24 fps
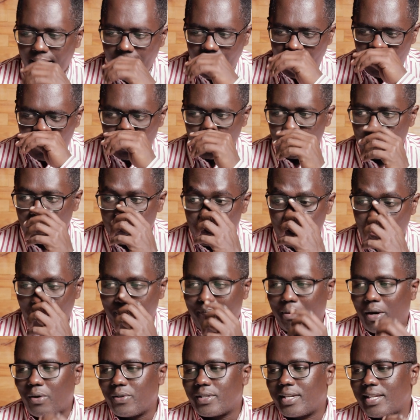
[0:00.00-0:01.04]
It was also
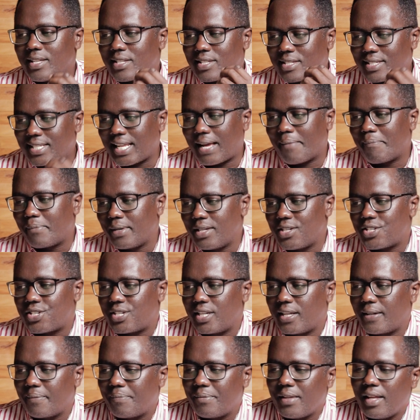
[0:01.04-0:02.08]
about
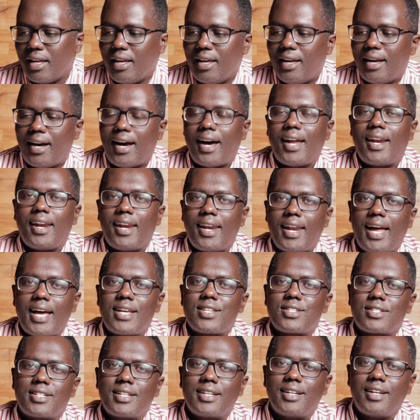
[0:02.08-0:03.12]
establishing a
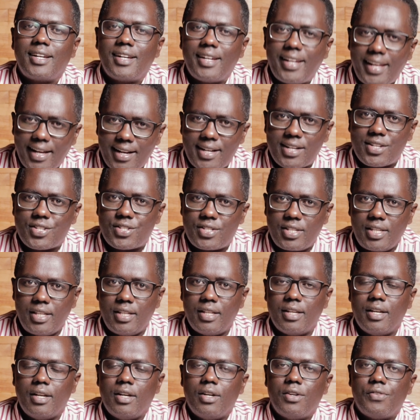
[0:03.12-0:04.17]
lasting
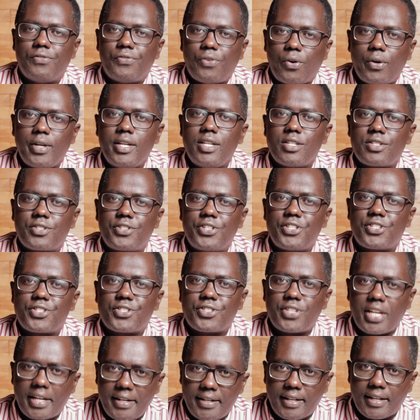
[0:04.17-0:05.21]
legacy for his
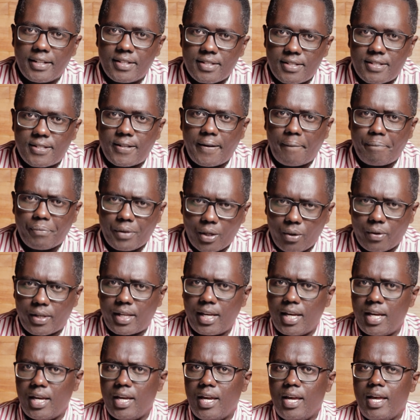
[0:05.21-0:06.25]
descendants.
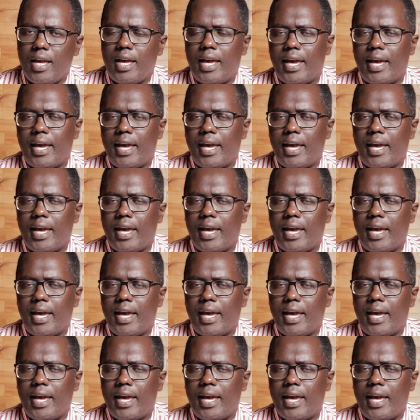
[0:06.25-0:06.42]
Okay?